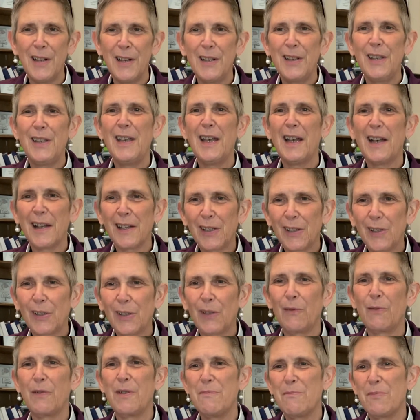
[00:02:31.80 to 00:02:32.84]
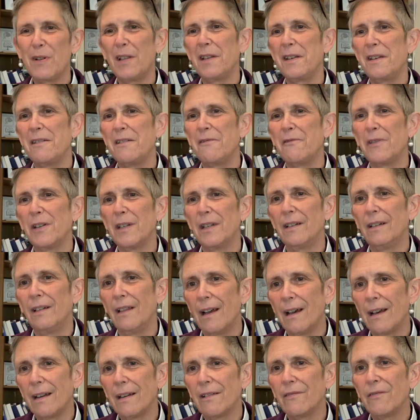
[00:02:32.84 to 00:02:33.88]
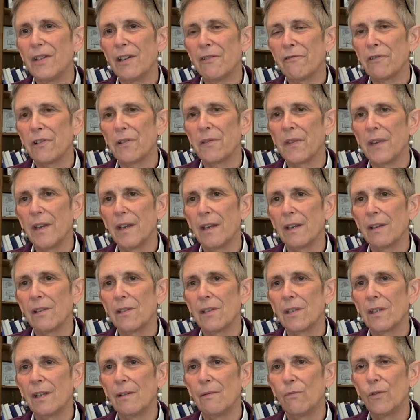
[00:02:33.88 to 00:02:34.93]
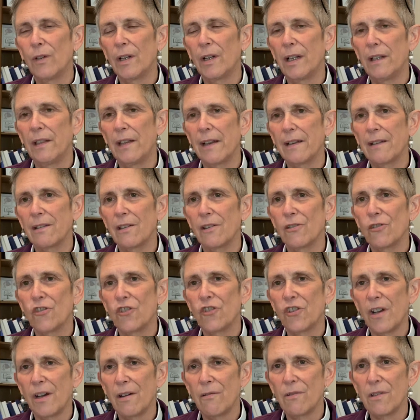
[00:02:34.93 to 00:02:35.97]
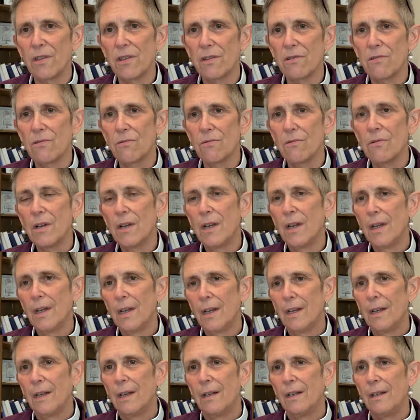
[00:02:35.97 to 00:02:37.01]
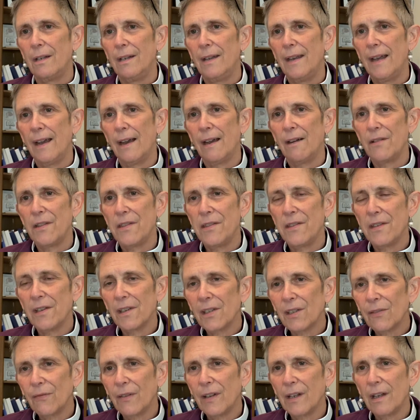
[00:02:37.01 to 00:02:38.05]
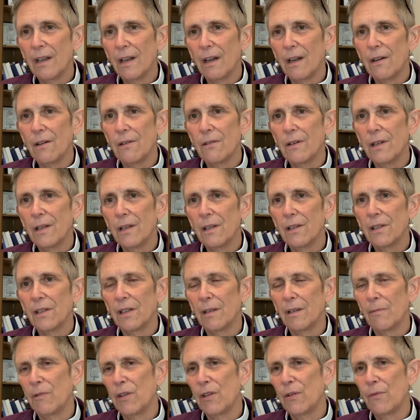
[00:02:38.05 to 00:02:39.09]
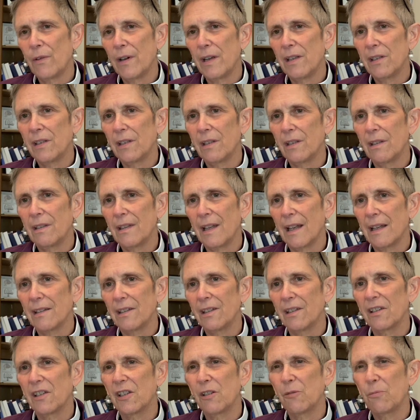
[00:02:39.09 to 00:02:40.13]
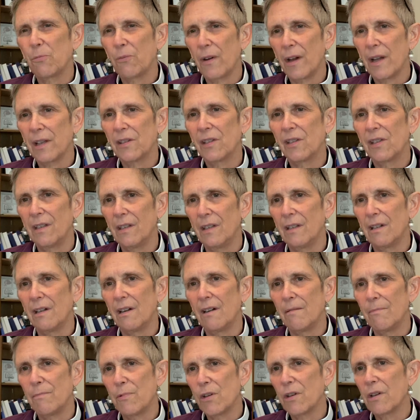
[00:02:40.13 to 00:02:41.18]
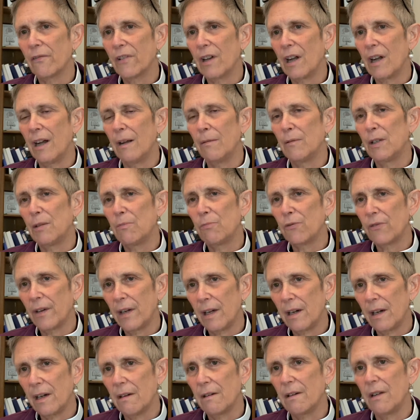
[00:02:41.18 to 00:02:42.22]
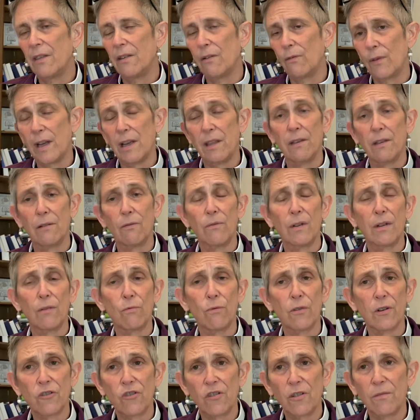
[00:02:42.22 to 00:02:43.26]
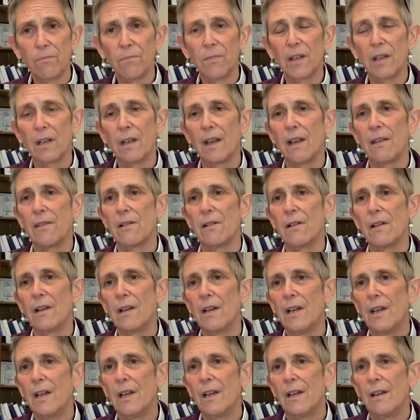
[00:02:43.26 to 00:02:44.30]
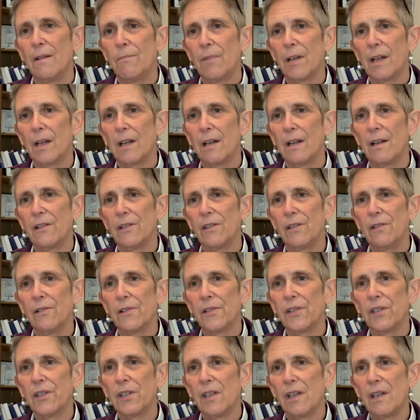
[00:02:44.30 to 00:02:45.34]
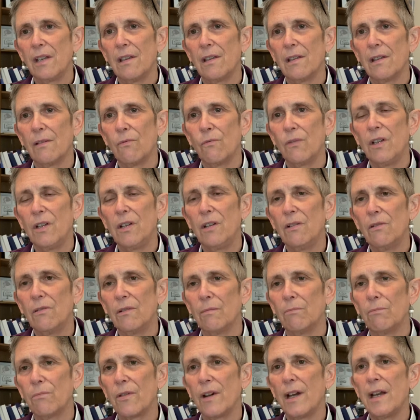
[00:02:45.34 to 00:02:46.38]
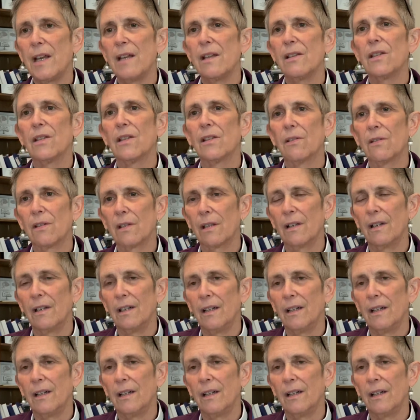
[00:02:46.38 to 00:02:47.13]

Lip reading: Yes, we believe in a lot of different things. And what I'd like to share with you now in this video is some of the ways that that's expressed in our Book of Common Prayer and the way that we worship together, because you'll see that we do embrace